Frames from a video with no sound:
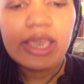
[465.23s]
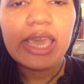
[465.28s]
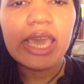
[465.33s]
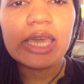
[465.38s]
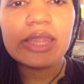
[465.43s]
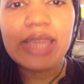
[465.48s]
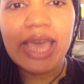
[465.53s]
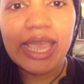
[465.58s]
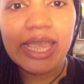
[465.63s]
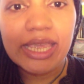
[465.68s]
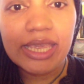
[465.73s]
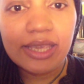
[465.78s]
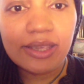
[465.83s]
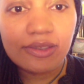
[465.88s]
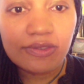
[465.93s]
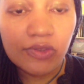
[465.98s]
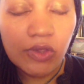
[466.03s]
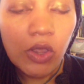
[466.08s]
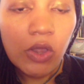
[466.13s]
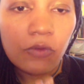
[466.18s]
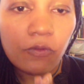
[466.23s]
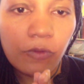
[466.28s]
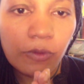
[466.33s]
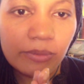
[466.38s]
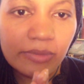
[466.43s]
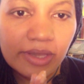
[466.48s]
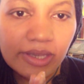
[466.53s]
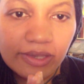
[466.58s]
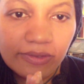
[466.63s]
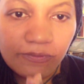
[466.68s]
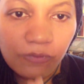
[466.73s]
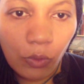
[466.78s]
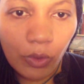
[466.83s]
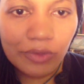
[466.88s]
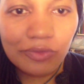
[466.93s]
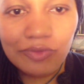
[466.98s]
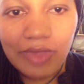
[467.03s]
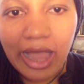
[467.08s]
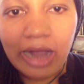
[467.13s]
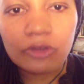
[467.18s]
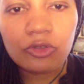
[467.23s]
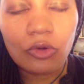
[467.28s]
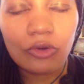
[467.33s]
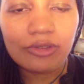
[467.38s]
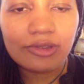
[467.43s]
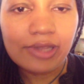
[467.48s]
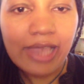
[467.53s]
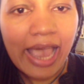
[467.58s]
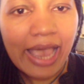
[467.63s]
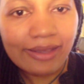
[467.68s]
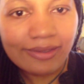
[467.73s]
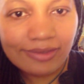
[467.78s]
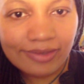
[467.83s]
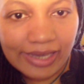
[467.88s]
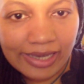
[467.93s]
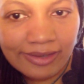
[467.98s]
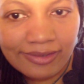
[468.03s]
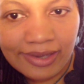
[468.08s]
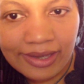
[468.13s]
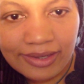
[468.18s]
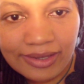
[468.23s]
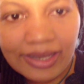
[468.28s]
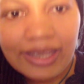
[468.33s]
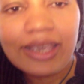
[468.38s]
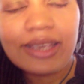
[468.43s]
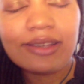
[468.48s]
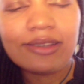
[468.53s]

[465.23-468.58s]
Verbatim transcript: And that is from the Fourth Doctor's last season,